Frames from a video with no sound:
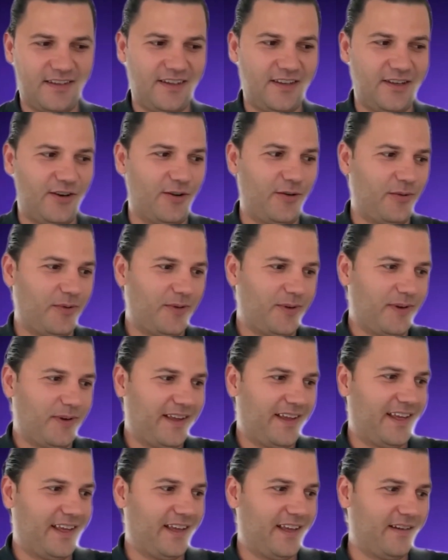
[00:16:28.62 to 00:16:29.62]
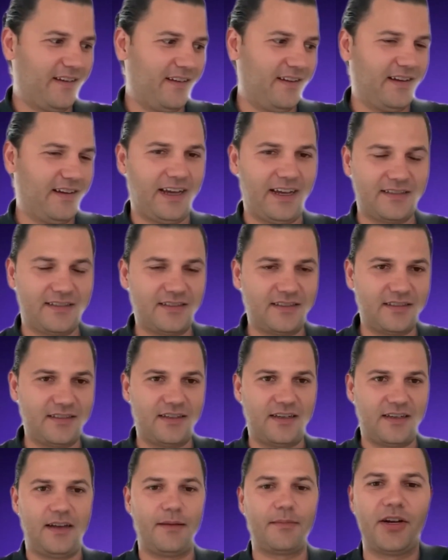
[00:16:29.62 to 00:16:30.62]
you know, it as
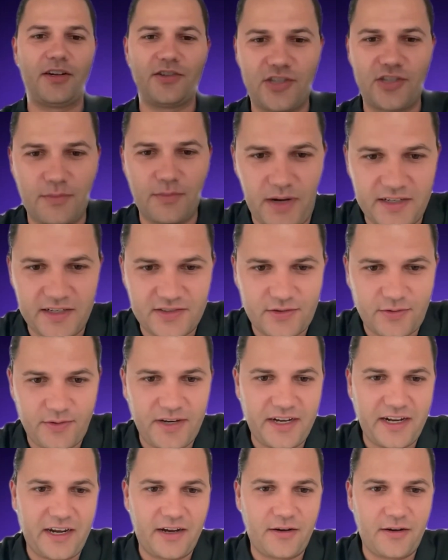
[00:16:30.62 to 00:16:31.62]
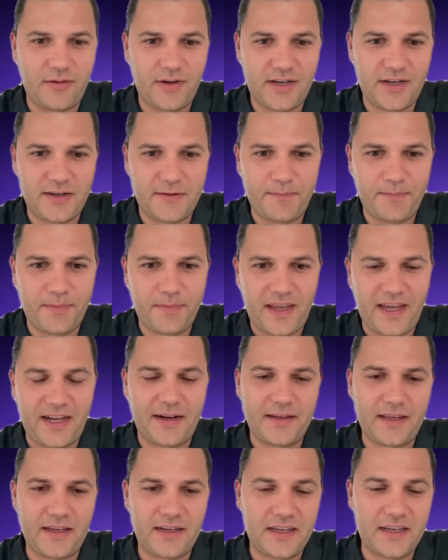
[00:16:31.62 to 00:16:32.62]
I'm going to share my screen now um,
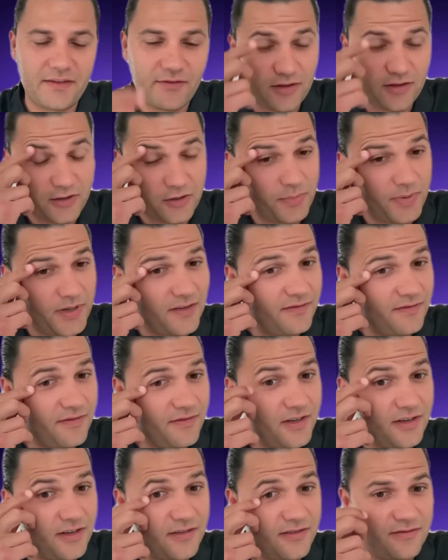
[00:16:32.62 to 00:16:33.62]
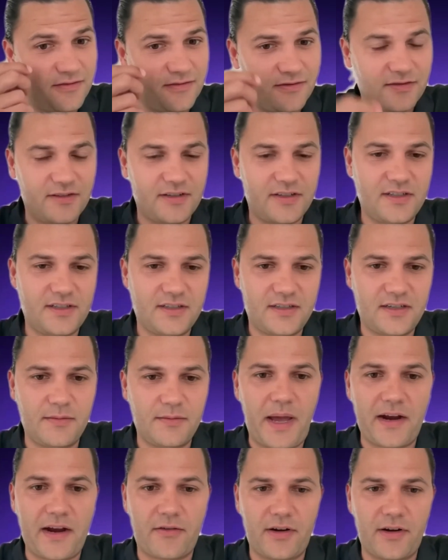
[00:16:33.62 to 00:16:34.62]
and and give a little bit of of a
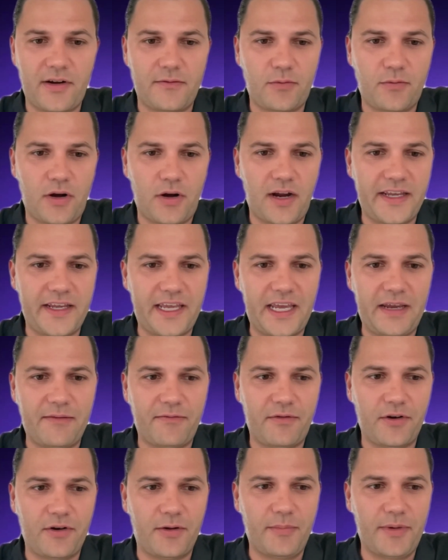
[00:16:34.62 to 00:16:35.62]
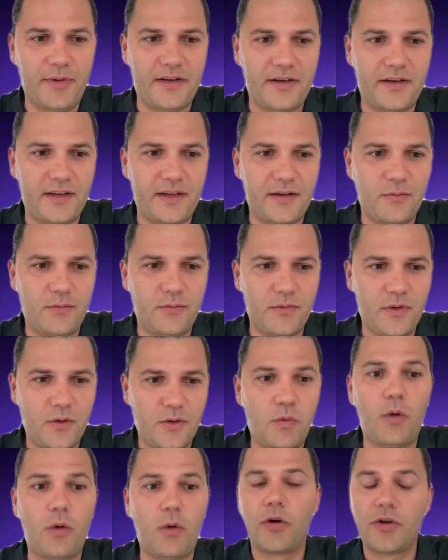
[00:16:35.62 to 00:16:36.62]
background of where I came from and, and
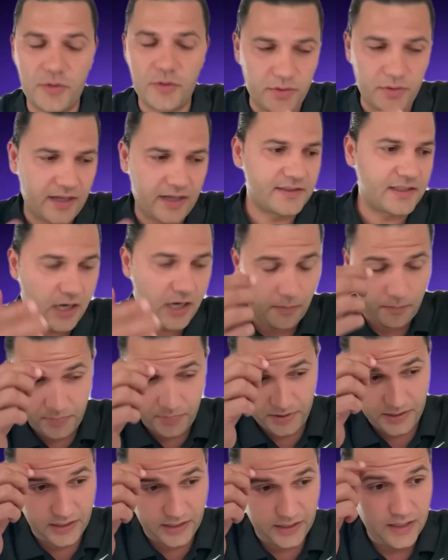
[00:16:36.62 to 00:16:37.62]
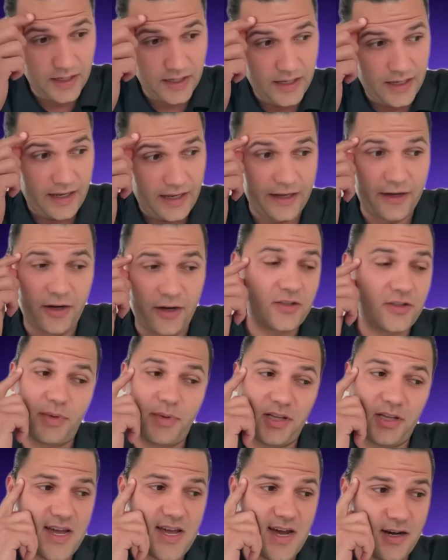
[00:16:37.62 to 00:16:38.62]
what we're doing as a company, and
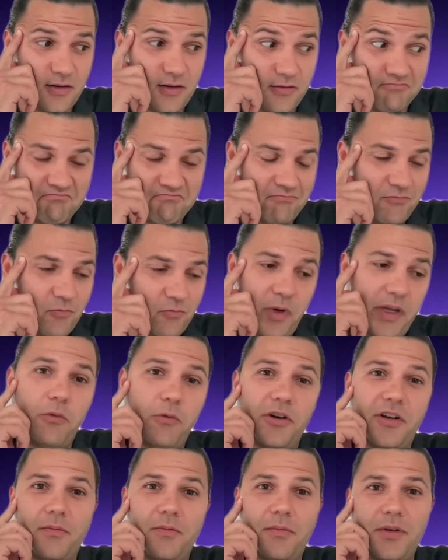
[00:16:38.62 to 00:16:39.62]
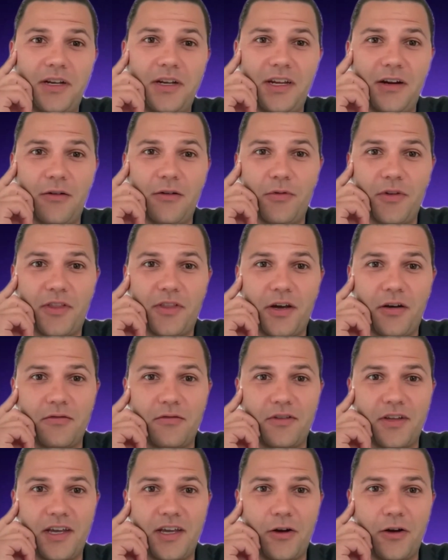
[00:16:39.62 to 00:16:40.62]
ultimately how we wouldn't have been here
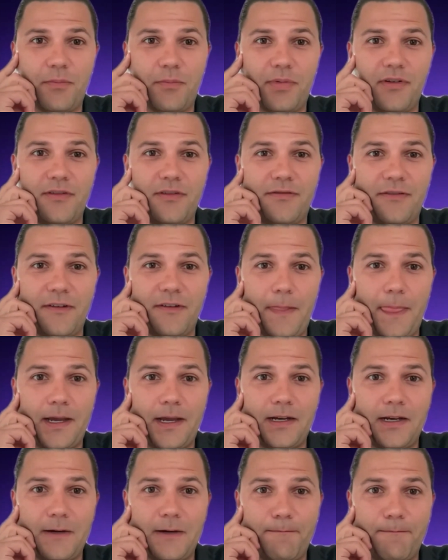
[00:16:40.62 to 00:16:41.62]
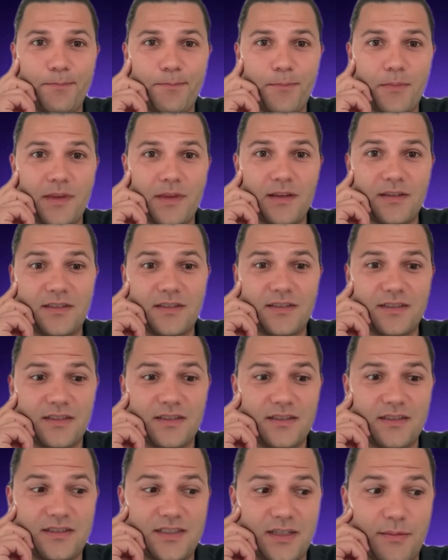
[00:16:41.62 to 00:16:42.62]
without the help of um,
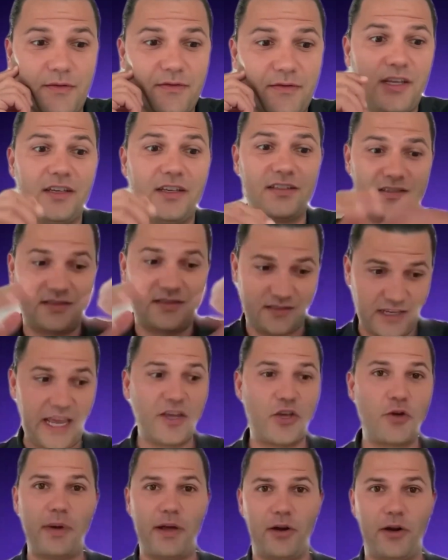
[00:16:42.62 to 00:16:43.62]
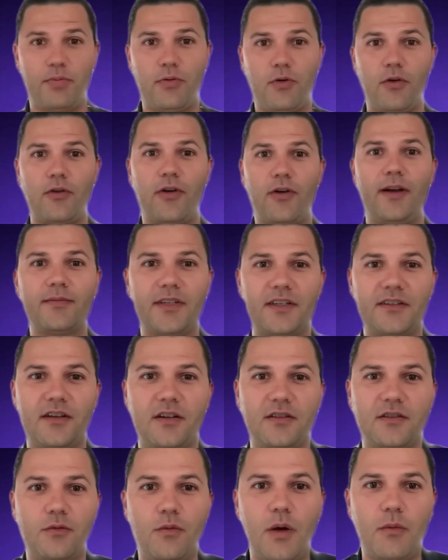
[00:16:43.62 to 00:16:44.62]
some of these incubator programs that
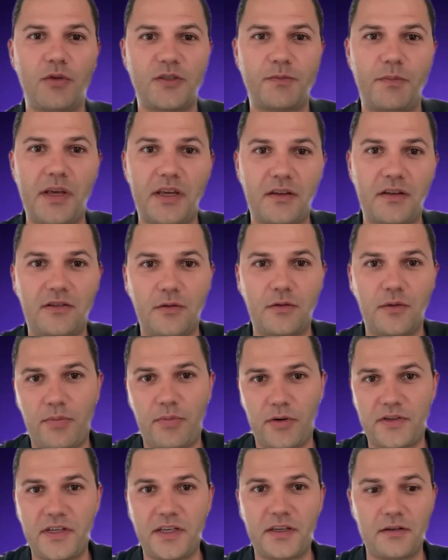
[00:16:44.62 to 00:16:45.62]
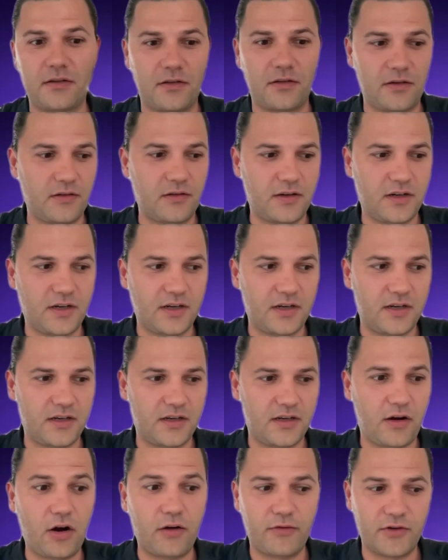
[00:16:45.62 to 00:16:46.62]
Dr. Wen was speaking to, in particular,
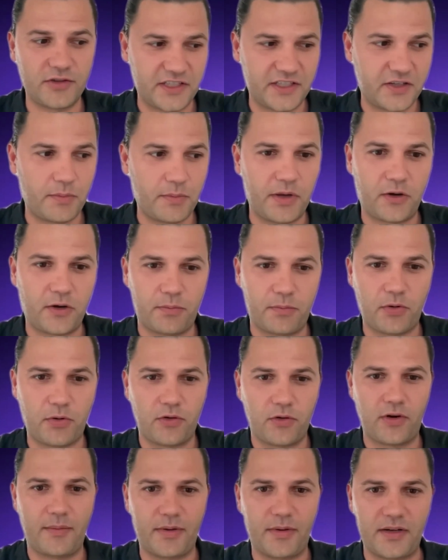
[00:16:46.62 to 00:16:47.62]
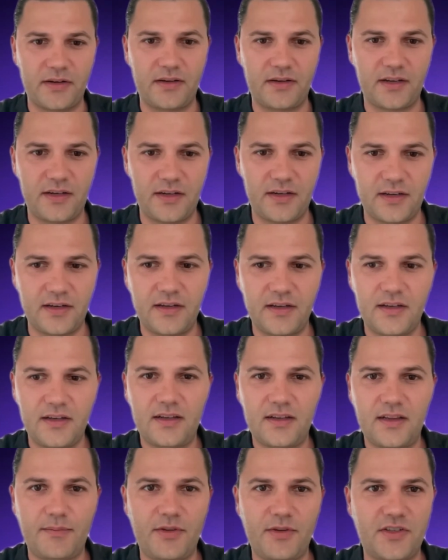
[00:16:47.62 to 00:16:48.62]
uh, Harvard's incubator program. And uh,
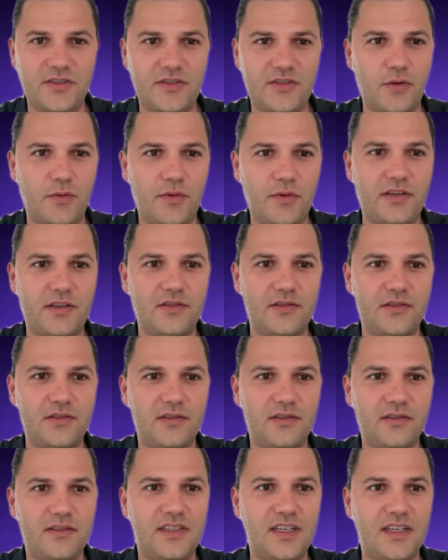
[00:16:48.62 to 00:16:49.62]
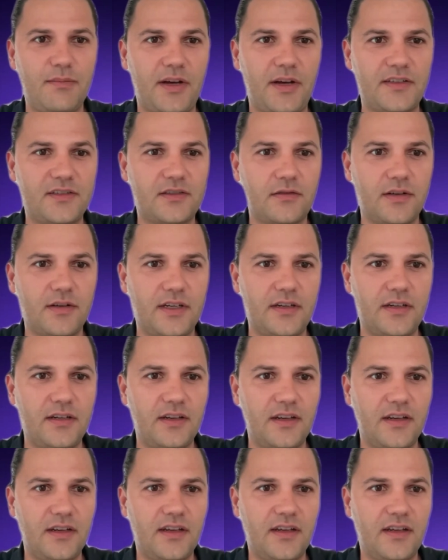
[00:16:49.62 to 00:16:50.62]
let me just know when you can see my
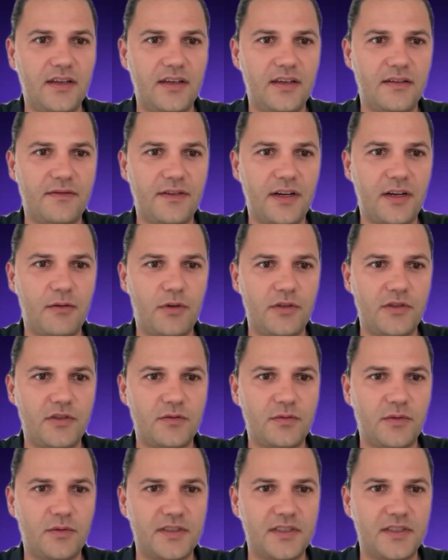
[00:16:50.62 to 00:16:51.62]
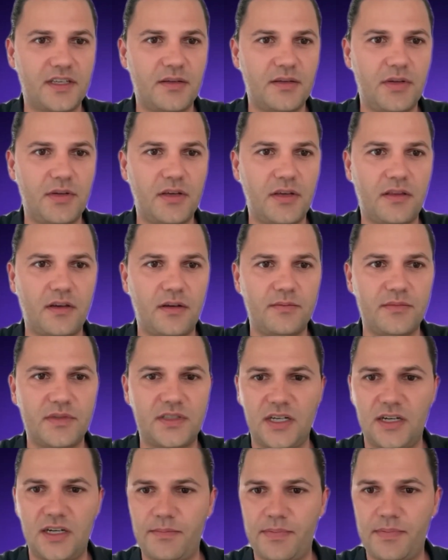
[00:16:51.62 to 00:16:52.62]
screen uh, if anyone just wants to give me a thumbs
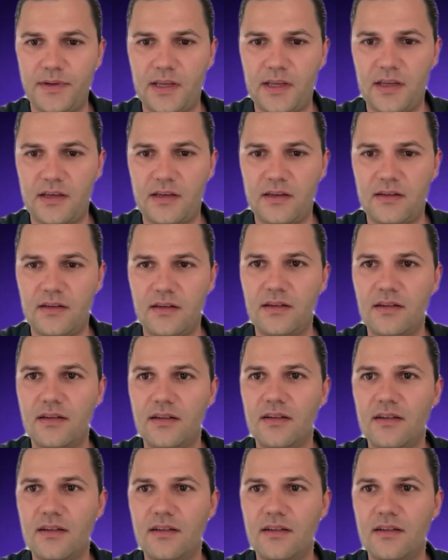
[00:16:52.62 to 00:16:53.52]
up, and